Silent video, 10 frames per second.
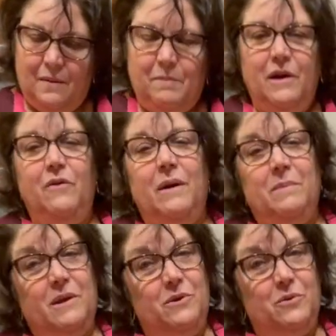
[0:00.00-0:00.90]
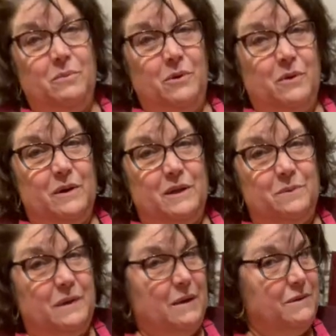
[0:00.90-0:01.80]
my grandmother taught me all this
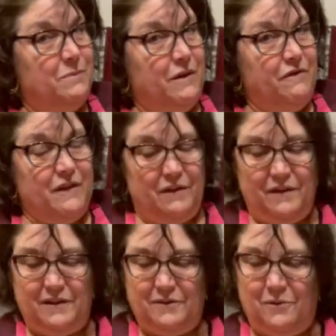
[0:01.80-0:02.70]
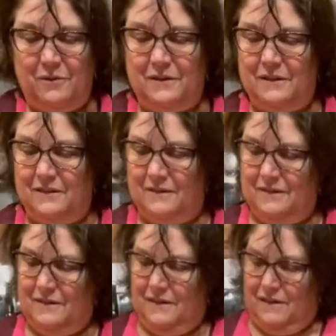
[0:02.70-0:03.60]
when I was about 5 years old.
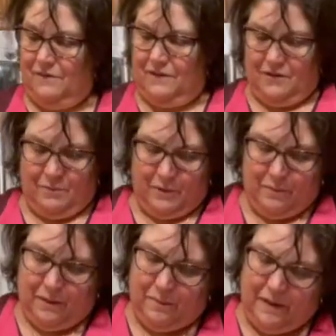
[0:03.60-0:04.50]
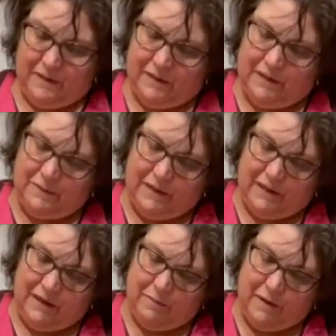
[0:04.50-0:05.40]
Every time I make pizza dough, I
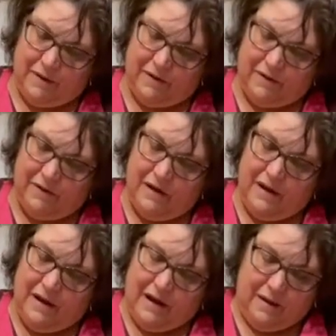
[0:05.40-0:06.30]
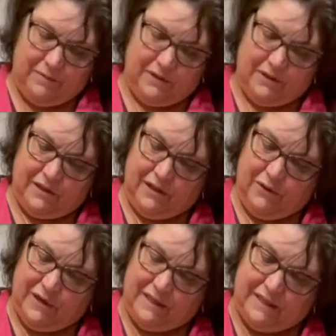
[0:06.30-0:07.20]
think about her. I'm just gonna, you
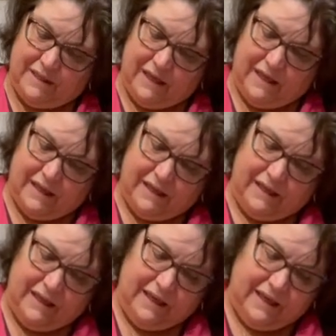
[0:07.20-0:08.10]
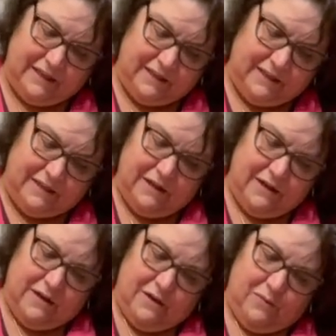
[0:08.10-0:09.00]
could see that the yeast
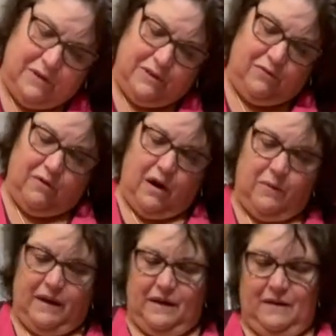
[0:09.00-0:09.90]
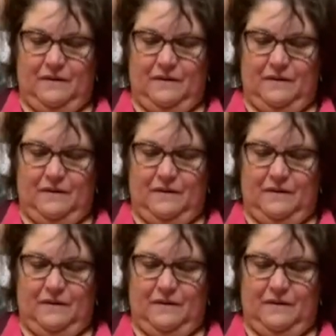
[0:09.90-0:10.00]
was growing.